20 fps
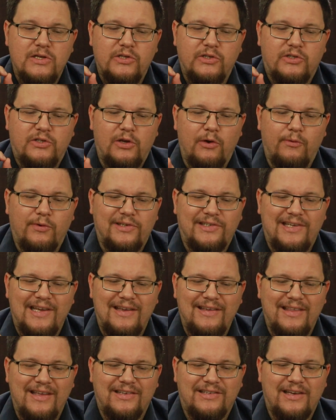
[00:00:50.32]
so we're
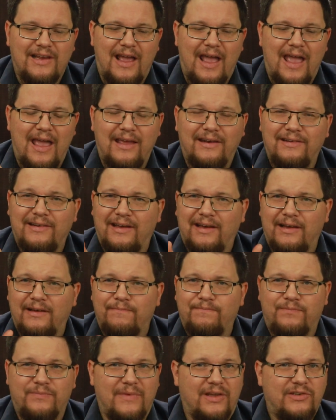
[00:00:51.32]
seeing this, and
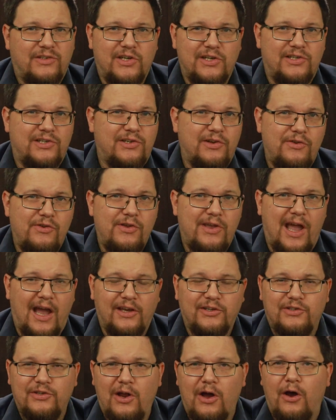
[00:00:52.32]
uh, just so you
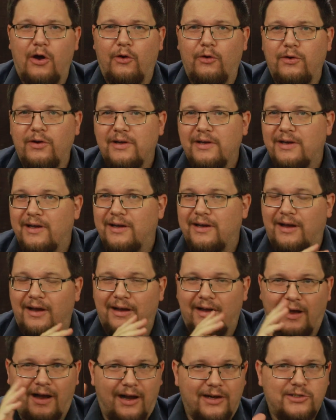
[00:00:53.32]
guys know,
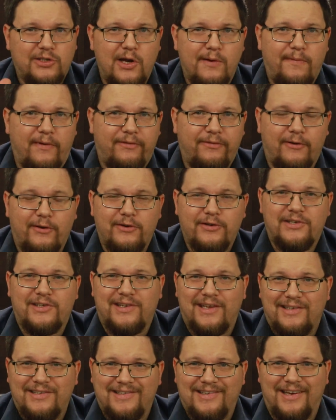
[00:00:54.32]
October
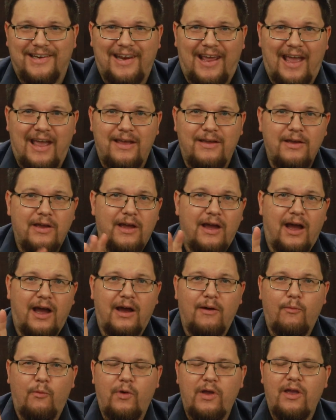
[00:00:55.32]
1st, that's today,
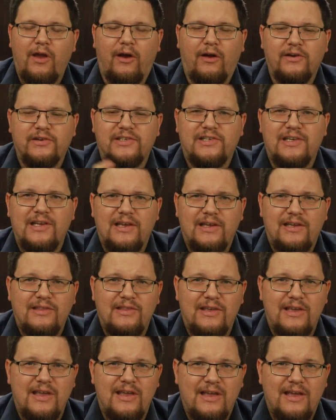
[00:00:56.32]
um, we are
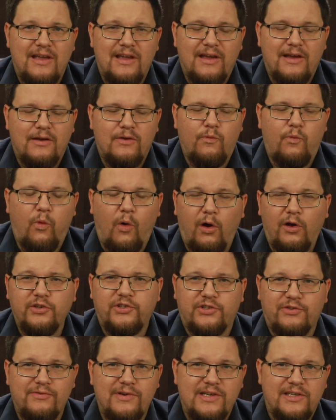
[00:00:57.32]
seeing the Wall
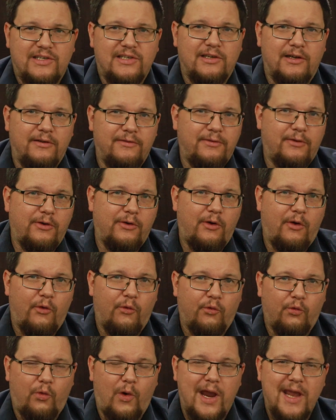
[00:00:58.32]
Street Silver
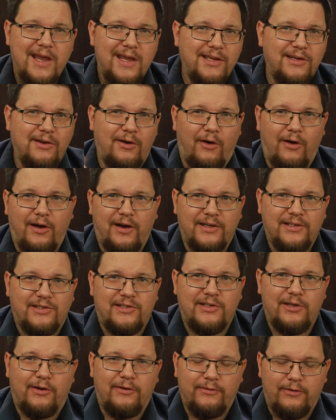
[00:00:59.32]
raid on
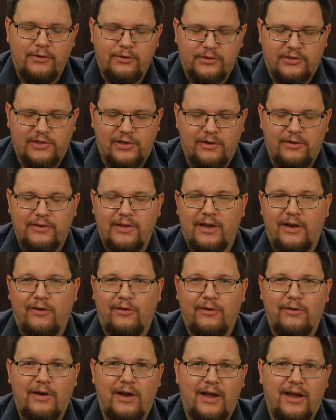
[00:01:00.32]
silver. So
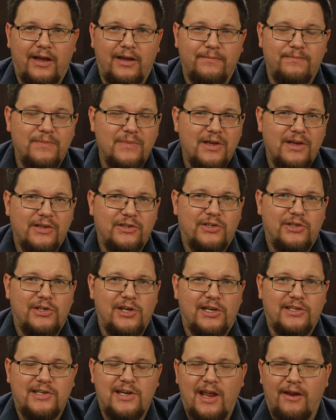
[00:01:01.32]
they're uh,
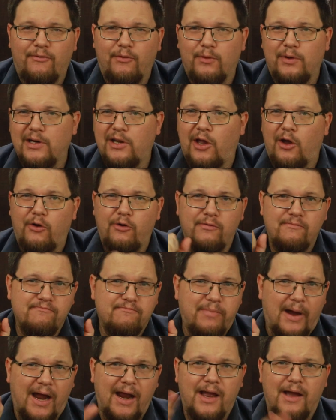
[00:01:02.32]
suggesting everyone go
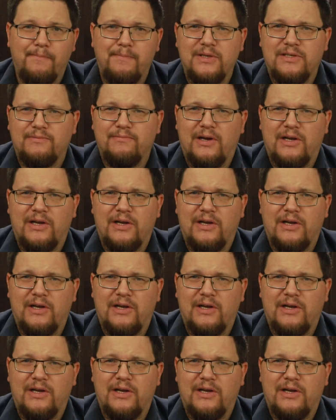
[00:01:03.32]
and buy up as